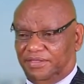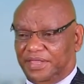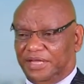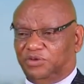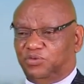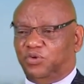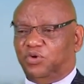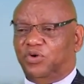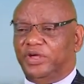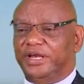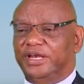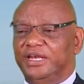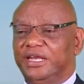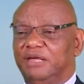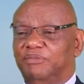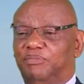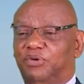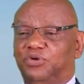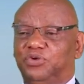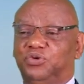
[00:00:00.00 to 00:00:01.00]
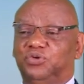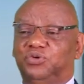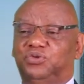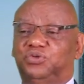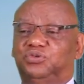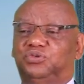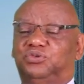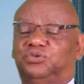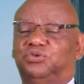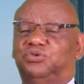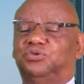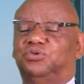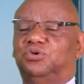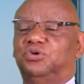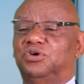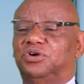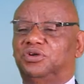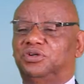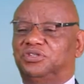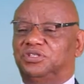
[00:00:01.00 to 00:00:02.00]
that will enable you
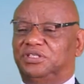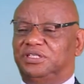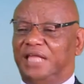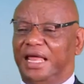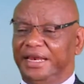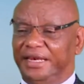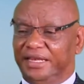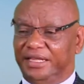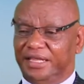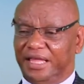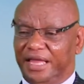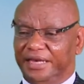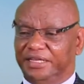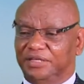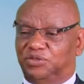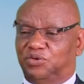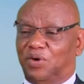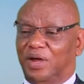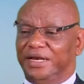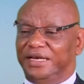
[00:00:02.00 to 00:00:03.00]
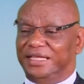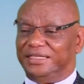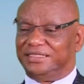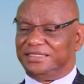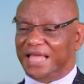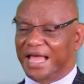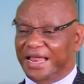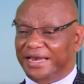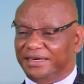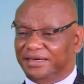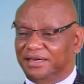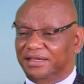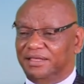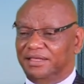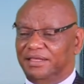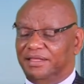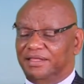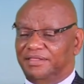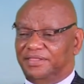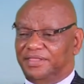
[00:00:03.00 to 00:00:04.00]
to study and to understand
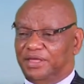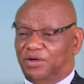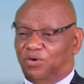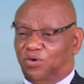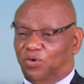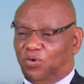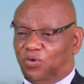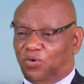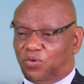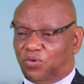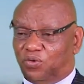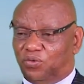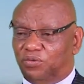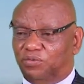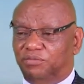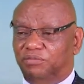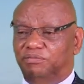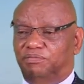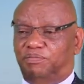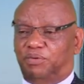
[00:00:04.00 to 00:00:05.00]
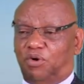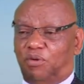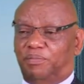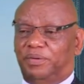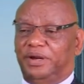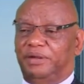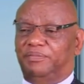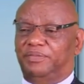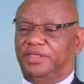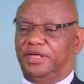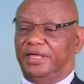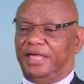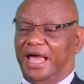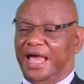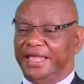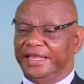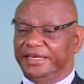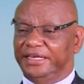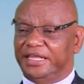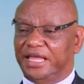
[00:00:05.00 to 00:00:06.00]
the whole problem,
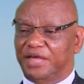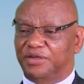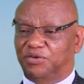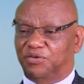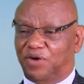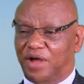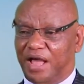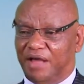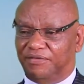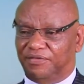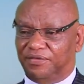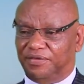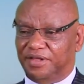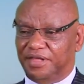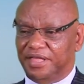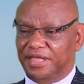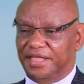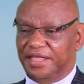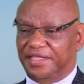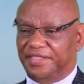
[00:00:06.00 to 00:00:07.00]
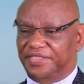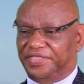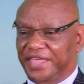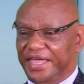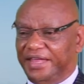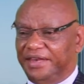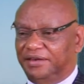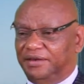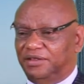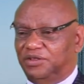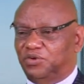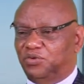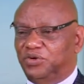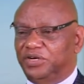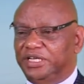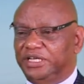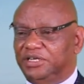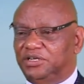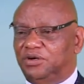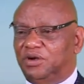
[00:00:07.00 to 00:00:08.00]
the idea you have. Then you
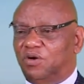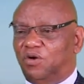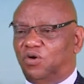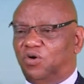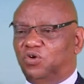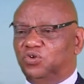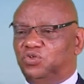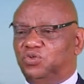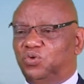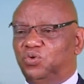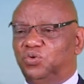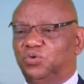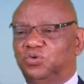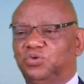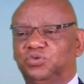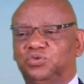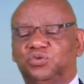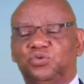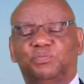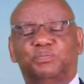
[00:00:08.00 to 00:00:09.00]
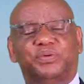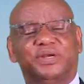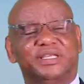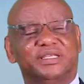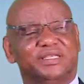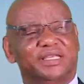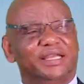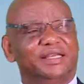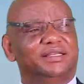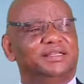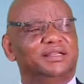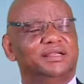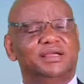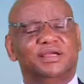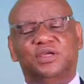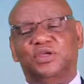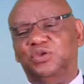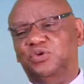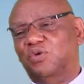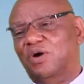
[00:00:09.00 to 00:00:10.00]
need also to present
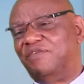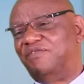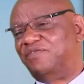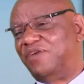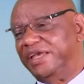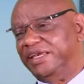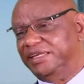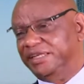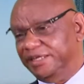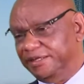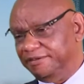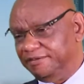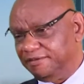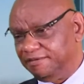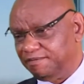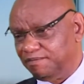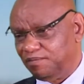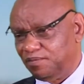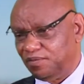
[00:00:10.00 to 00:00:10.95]
your finding